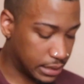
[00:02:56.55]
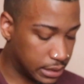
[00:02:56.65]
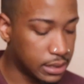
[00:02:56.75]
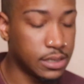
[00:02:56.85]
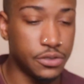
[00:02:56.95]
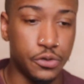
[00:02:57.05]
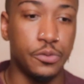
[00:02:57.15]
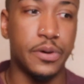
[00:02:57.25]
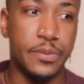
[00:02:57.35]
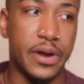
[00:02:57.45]
season two
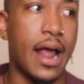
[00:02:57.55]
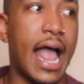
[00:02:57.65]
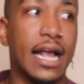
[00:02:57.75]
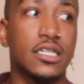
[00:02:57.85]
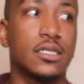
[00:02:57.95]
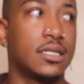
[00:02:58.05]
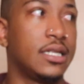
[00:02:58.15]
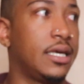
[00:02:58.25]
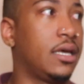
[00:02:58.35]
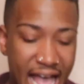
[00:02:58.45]
premiere
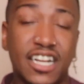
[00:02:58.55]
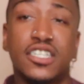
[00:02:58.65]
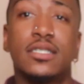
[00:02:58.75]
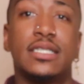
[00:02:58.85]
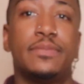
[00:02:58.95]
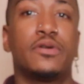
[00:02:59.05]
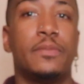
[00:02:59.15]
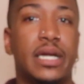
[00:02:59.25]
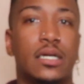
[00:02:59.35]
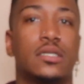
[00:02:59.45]
actually
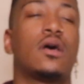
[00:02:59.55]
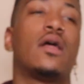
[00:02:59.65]
premieres